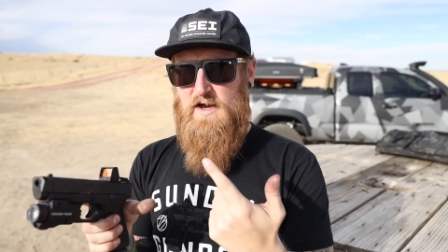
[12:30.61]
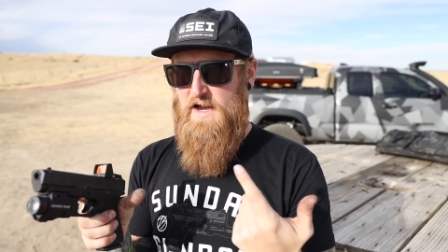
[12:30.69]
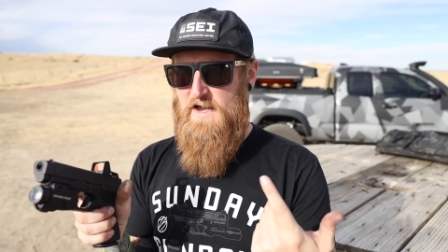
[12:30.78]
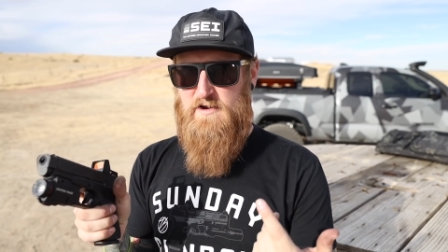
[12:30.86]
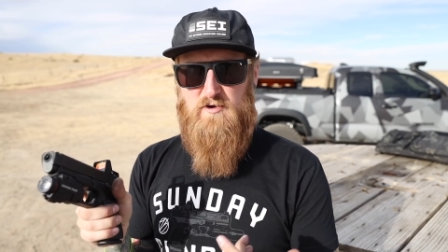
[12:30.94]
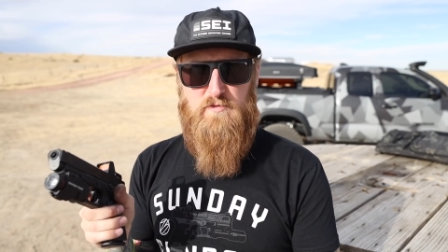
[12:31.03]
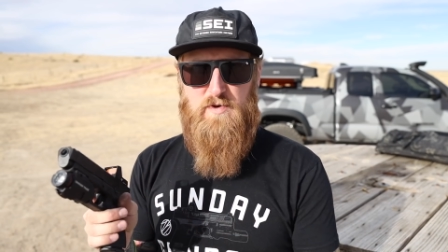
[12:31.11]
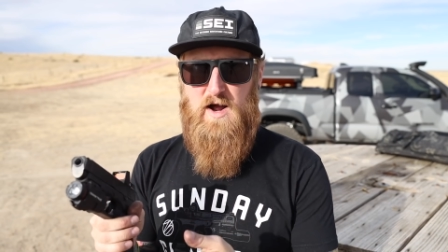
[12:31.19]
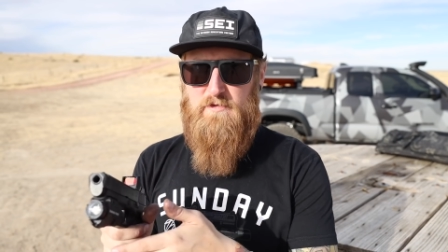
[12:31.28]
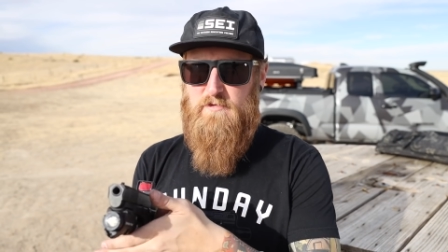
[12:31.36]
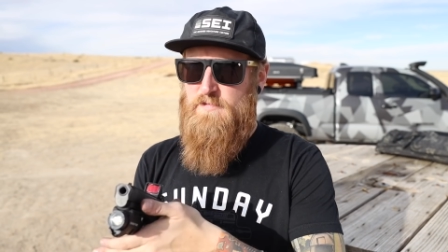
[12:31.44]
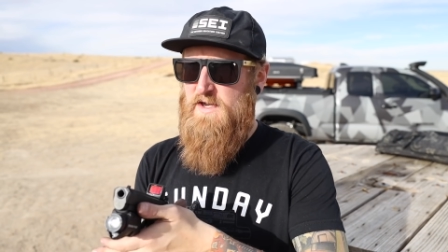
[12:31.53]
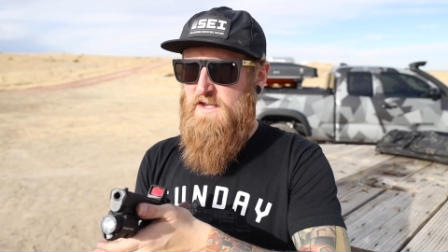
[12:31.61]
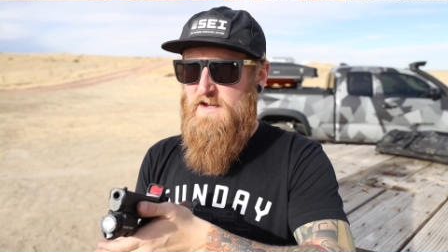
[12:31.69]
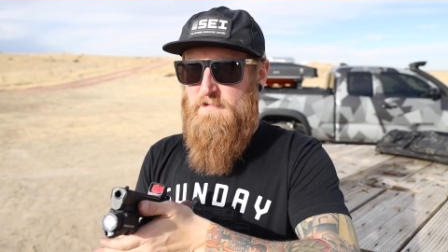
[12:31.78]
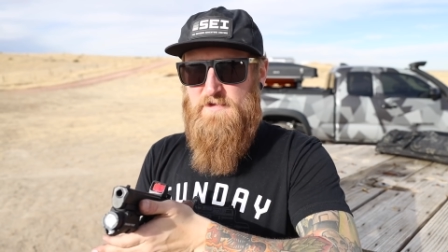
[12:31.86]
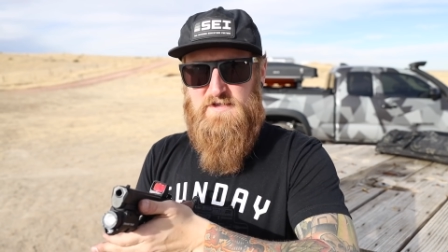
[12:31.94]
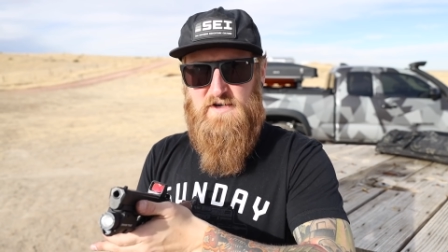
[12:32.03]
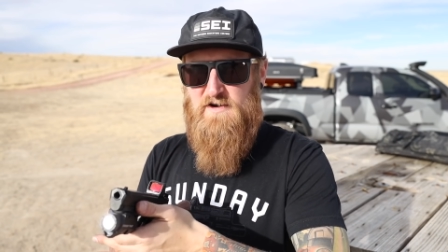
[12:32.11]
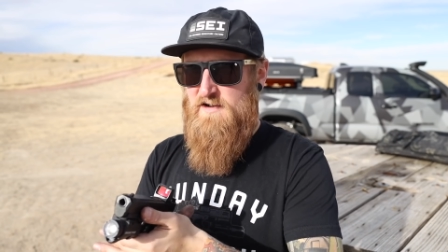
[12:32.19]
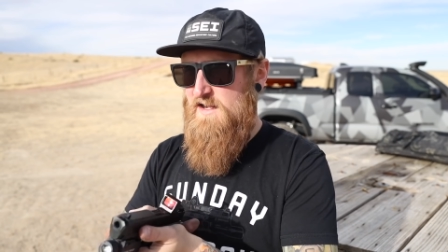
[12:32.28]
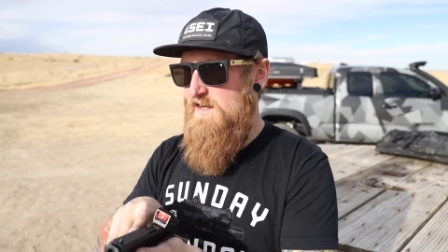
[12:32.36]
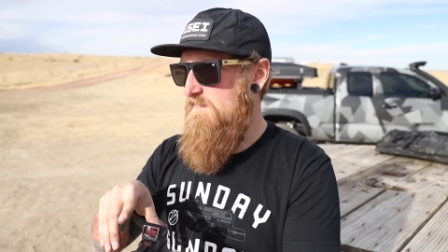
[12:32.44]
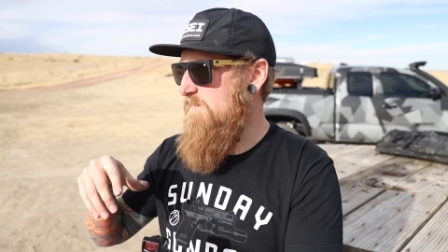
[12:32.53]
I had no problem picking up the
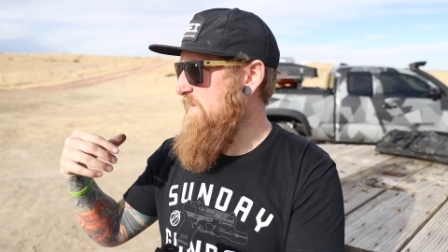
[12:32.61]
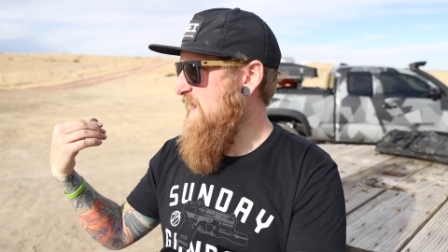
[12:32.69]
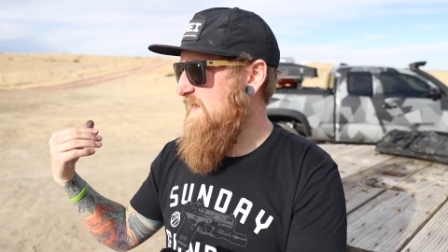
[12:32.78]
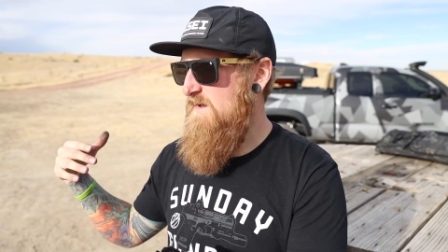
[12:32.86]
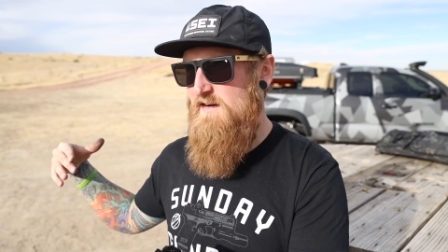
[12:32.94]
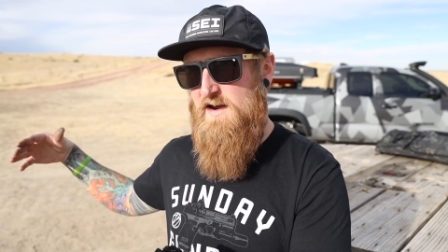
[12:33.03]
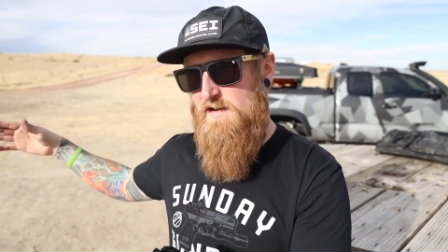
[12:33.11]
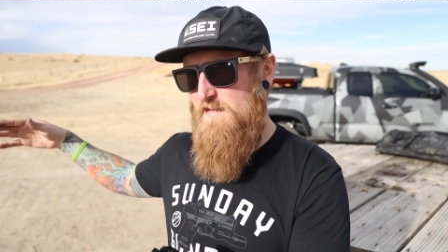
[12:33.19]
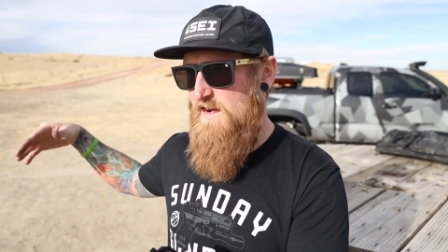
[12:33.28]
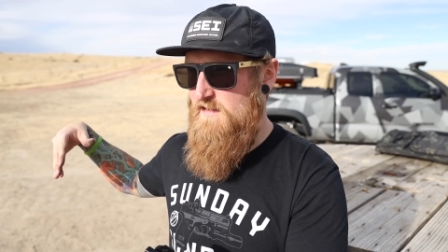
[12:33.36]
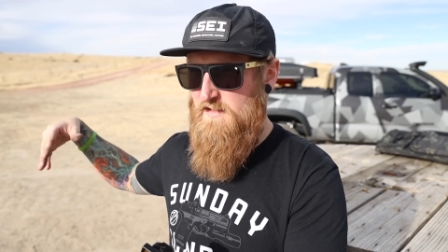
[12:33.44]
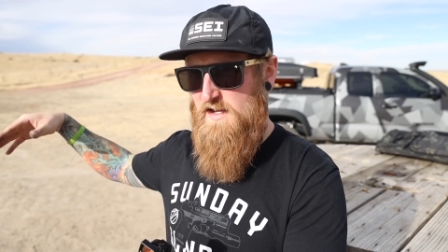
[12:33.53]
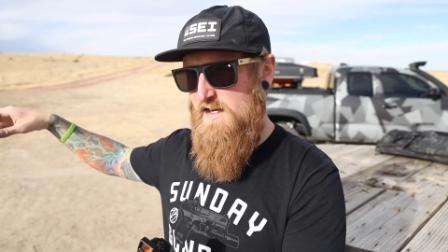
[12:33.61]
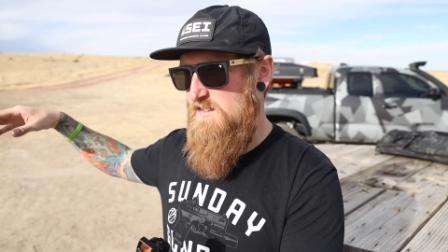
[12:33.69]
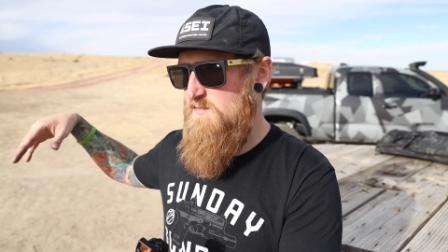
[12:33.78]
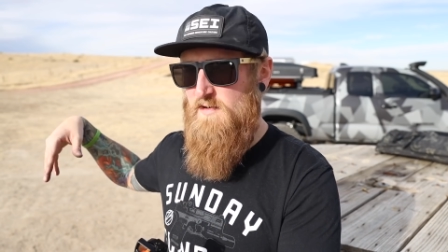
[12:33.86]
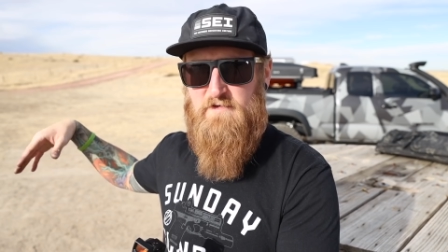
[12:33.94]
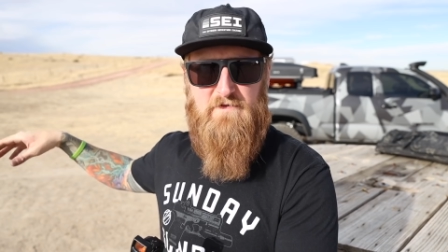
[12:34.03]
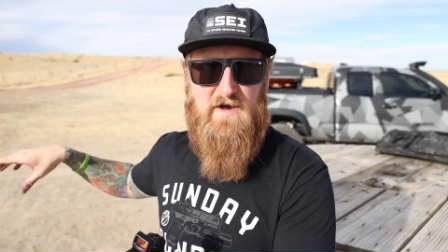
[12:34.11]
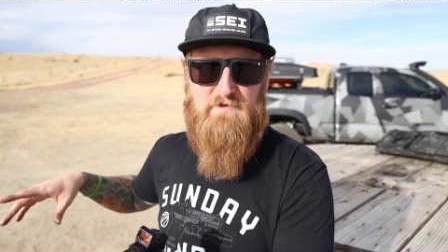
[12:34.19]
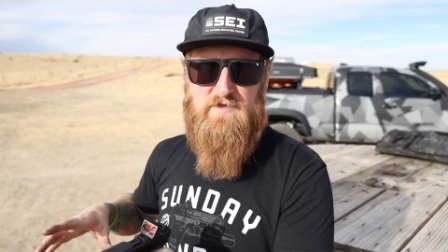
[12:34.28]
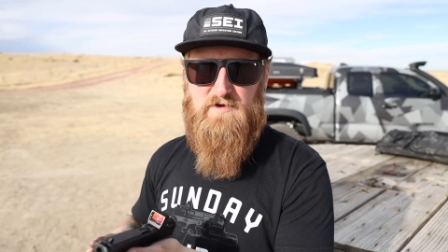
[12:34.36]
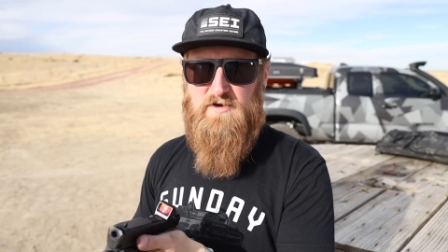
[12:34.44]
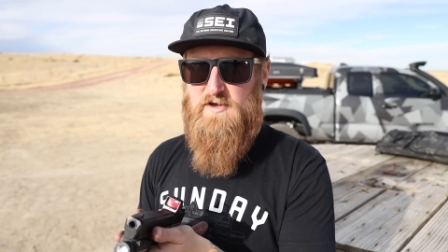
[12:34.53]
target even back here at about like
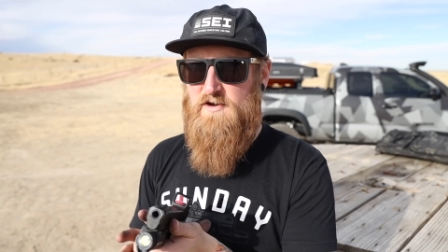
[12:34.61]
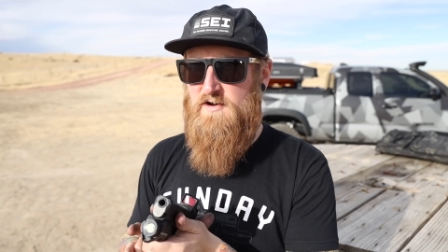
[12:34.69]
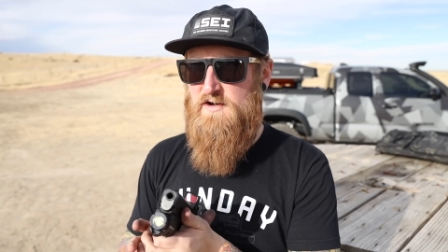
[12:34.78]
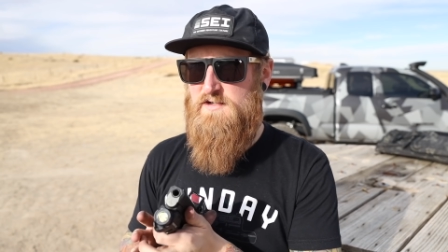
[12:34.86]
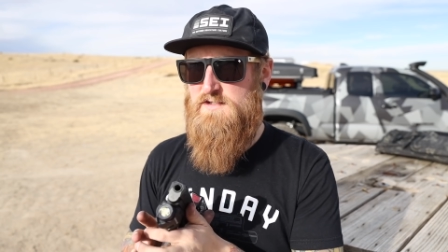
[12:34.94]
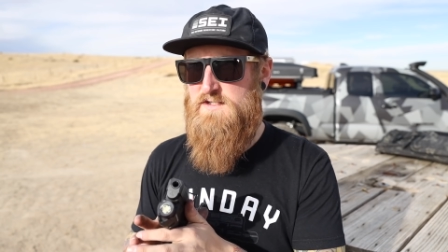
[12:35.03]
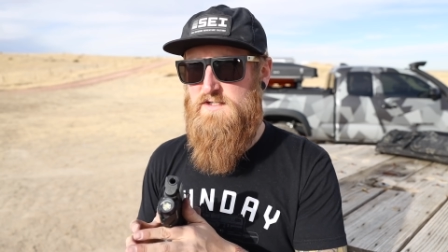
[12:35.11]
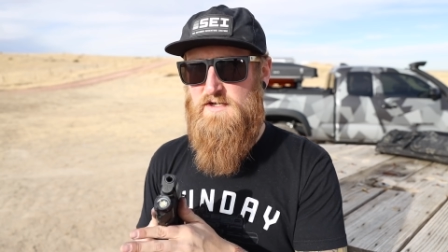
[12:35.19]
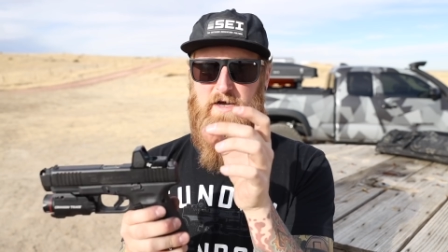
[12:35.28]
25, 30 yards.